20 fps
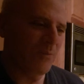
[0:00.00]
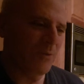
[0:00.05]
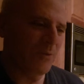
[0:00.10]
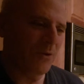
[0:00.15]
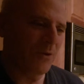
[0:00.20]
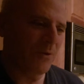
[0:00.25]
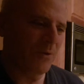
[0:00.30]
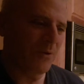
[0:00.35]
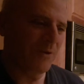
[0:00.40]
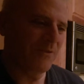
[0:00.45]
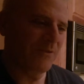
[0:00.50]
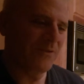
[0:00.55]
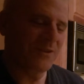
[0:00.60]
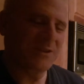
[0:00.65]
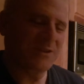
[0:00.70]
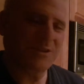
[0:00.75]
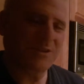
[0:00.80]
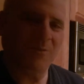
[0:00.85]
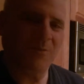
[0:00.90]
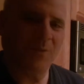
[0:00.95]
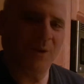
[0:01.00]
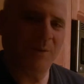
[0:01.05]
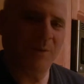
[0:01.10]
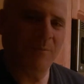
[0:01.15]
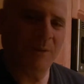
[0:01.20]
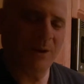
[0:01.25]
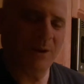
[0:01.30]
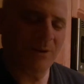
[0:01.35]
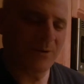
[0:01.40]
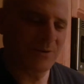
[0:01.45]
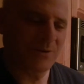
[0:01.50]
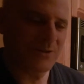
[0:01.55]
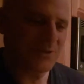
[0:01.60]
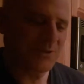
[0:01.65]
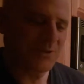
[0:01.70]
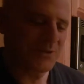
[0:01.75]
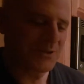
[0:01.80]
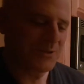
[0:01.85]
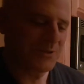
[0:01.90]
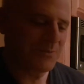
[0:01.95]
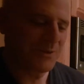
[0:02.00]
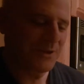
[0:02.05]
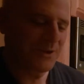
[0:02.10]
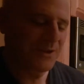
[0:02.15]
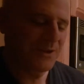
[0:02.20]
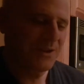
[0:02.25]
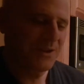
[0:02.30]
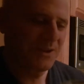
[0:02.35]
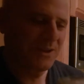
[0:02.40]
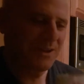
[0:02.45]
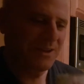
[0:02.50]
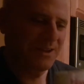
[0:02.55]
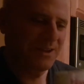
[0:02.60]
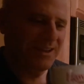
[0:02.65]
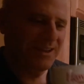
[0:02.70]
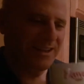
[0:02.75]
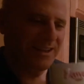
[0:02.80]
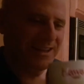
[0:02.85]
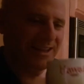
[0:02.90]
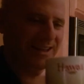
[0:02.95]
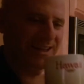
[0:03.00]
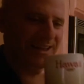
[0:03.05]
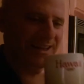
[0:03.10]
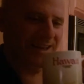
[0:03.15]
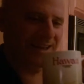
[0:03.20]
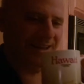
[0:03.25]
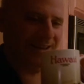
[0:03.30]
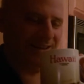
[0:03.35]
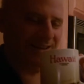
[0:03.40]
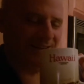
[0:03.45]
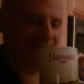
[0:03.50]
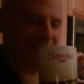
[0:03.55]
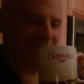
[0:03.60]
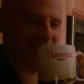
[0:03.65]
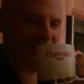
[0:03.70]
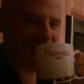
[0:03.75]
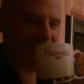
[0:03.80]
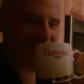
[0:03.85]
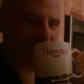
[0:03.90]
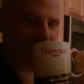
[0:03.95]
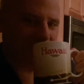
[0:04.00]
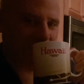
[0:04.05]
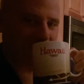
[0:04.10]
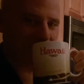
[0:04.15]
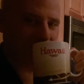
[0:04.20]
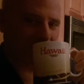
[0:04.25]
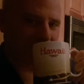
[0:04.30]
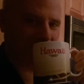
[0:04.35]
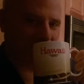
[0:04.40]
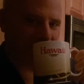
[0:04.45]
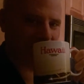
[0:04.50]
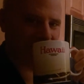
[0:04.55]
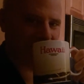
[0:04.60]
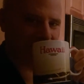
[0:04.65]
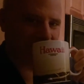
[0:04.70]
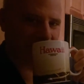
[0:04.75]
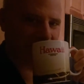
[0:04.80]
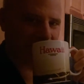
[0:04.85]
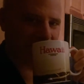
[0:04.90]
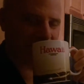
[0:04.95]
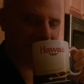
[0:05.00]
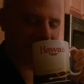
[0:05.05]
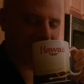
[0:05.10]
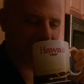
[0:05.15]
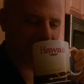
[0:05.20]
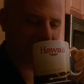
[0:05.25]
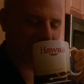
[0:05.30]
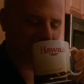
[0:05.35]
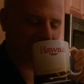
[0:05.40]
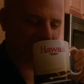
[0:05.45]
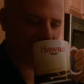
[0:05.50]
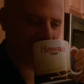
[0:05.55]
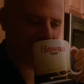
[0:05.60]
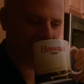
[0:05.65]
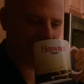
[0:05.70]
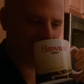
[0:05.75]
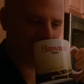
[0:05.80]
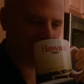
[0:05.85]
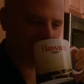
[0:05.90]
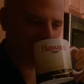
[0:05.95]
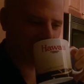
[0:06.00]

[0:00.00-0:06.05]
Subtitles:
put all my fish in one barrel, so to speak. And last week when I decided to rent my place,